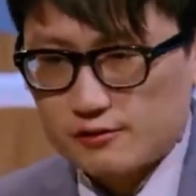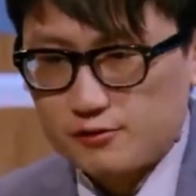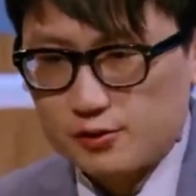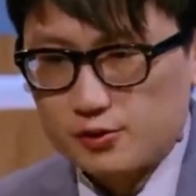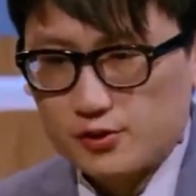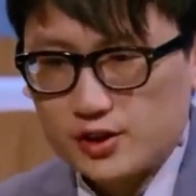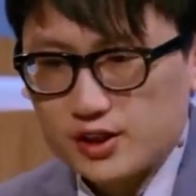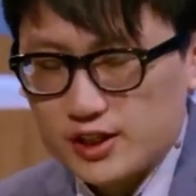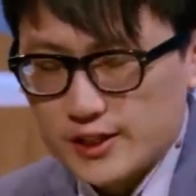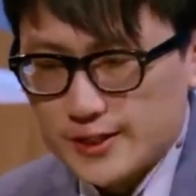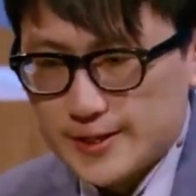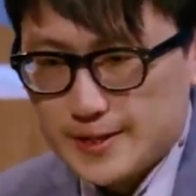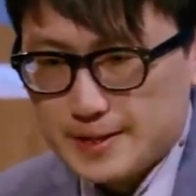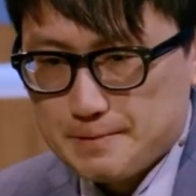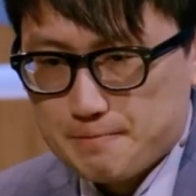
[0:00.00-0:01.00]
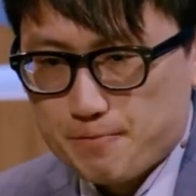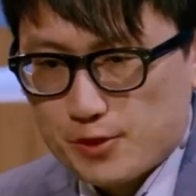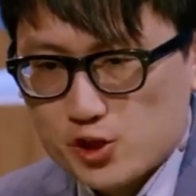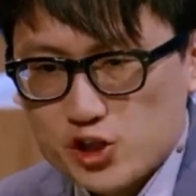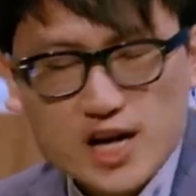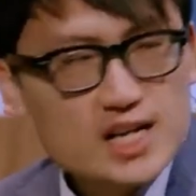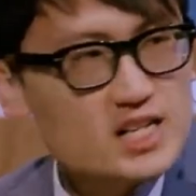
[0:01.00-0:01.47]
for the
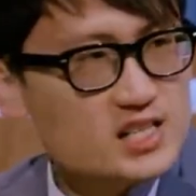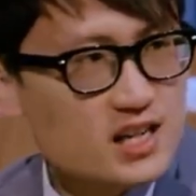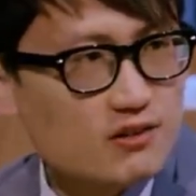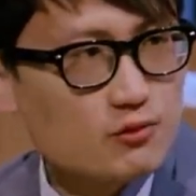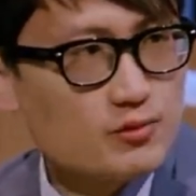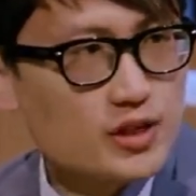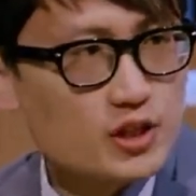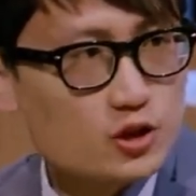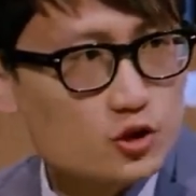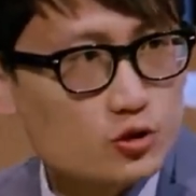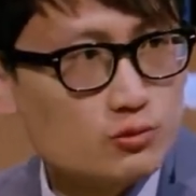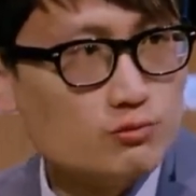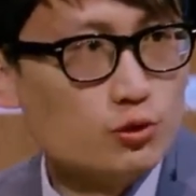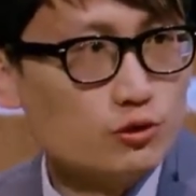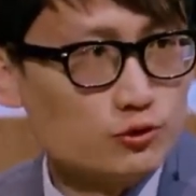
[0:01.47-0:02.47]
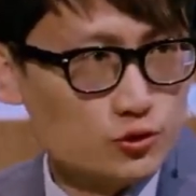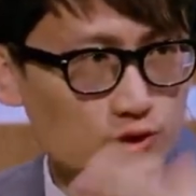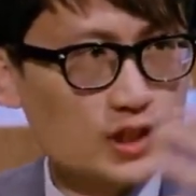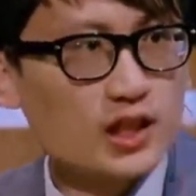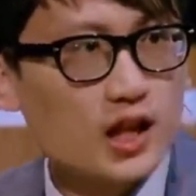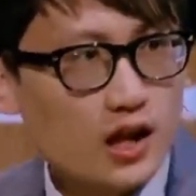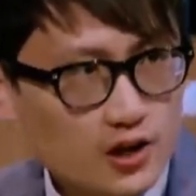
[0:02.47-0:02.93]
Chinese government to move
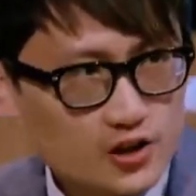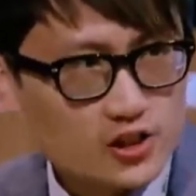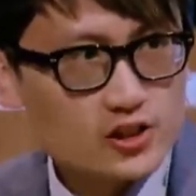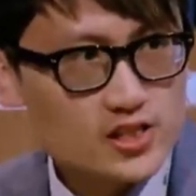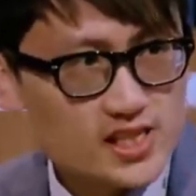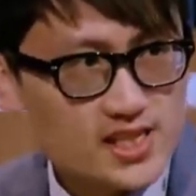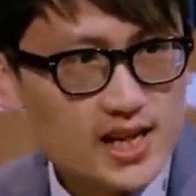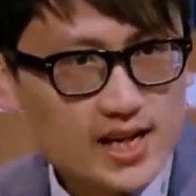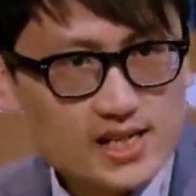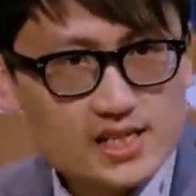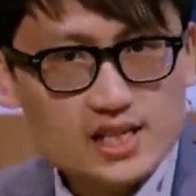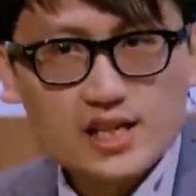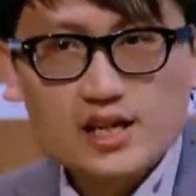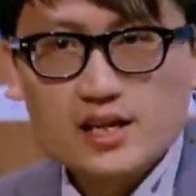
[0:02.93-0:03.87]
to a larger site